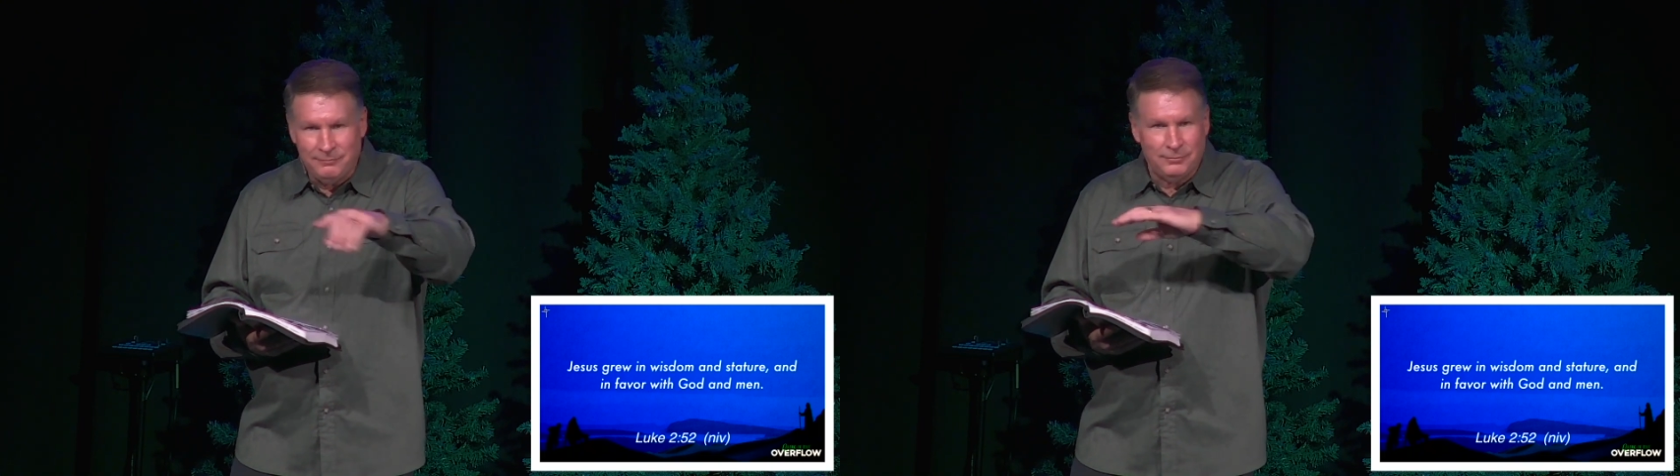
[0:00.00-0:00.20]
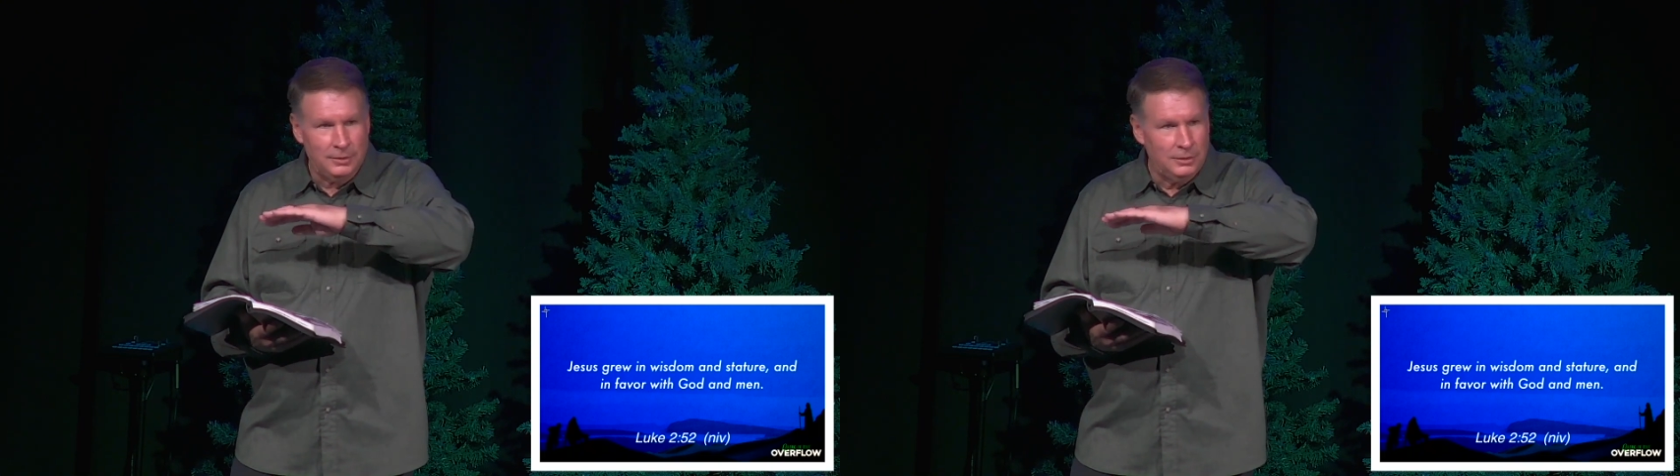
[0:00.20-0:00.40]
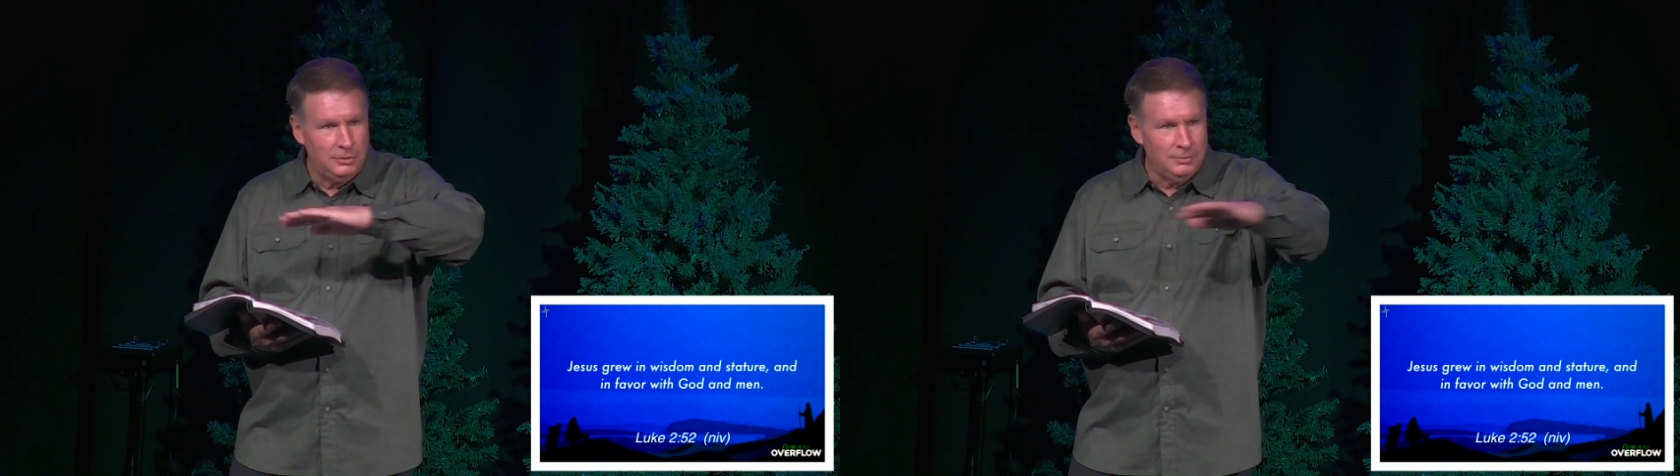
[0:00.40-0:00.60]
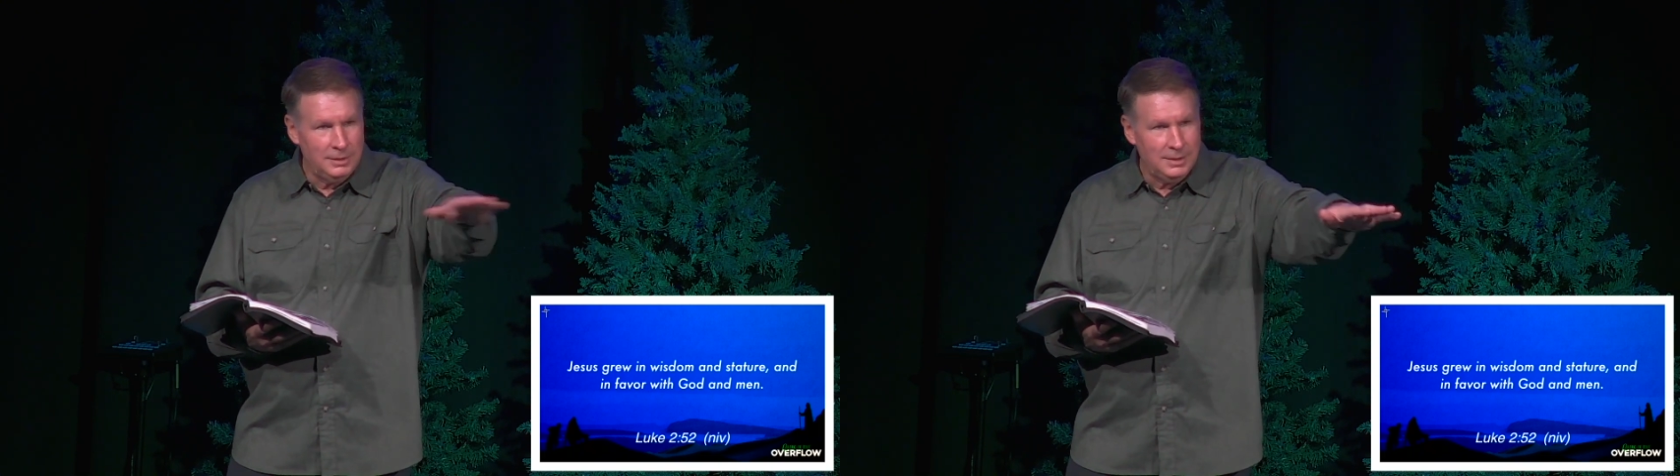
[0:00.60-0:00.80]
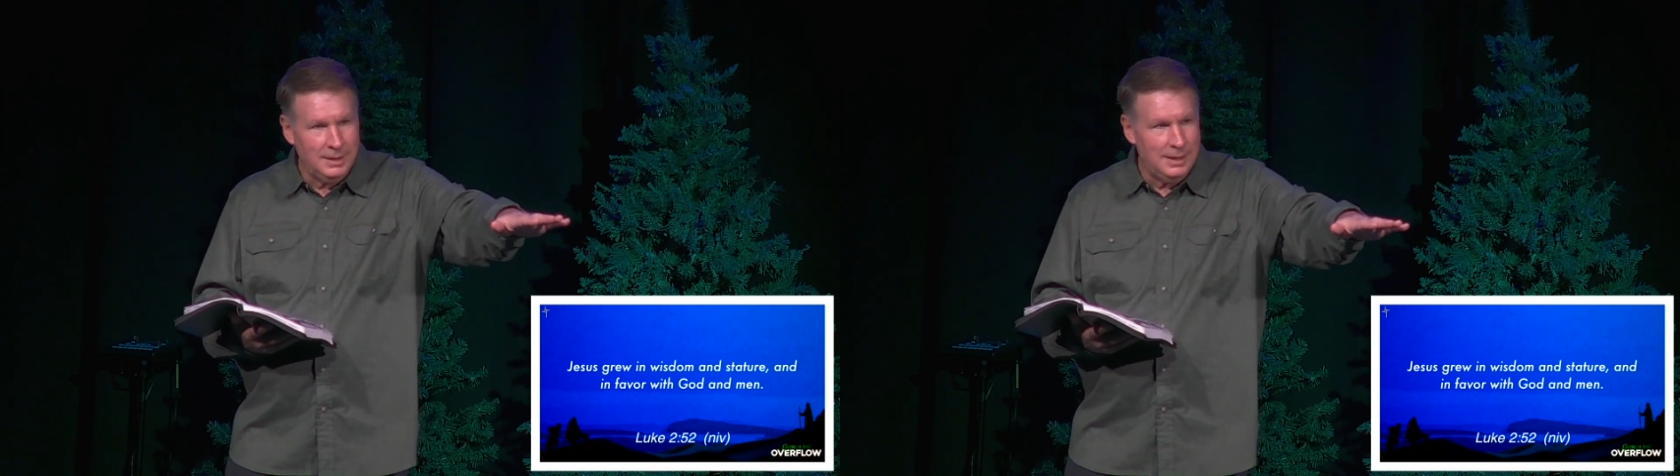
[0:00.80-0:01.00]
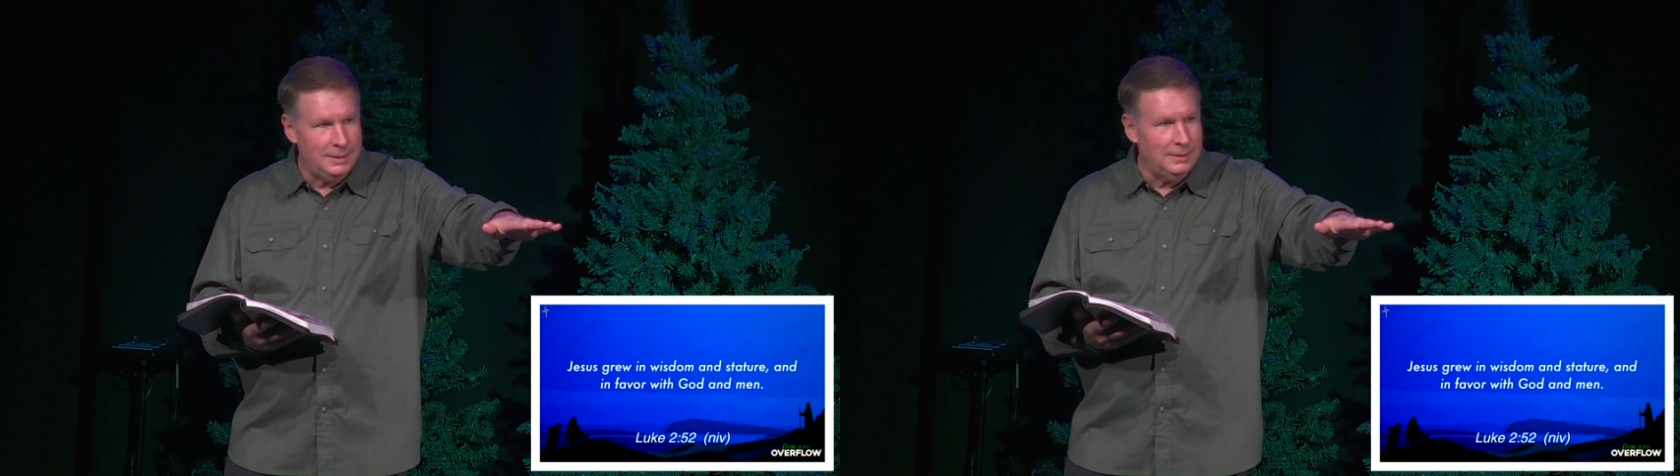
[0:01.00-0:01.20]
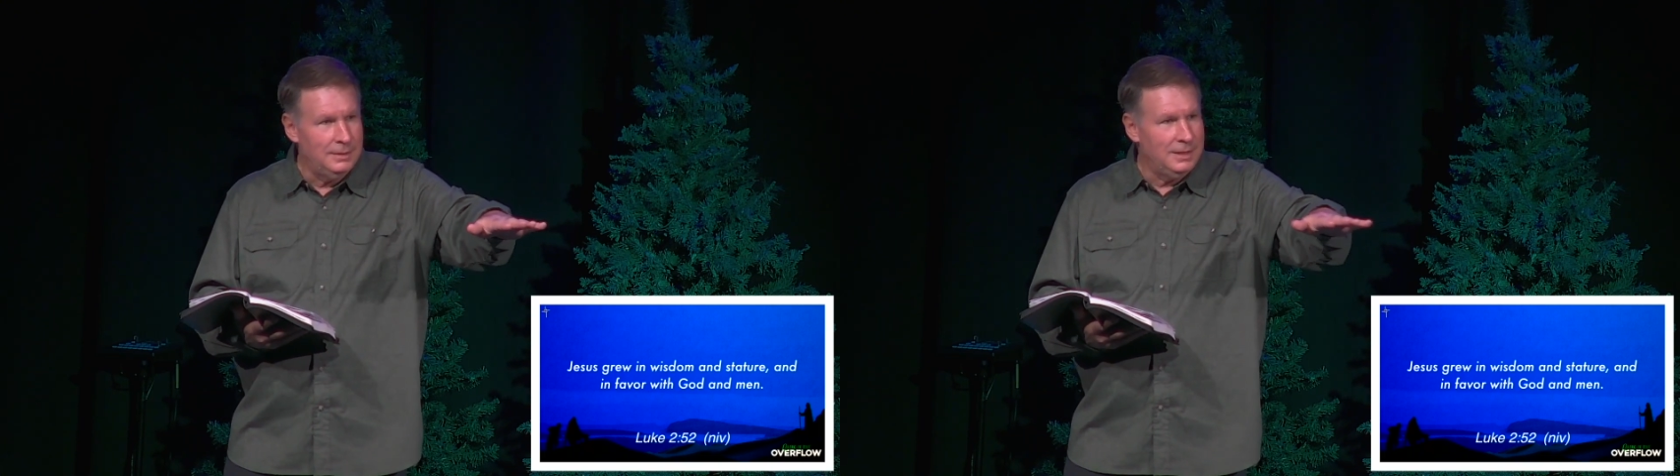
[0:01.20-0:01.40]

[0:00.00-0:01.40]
for humankind.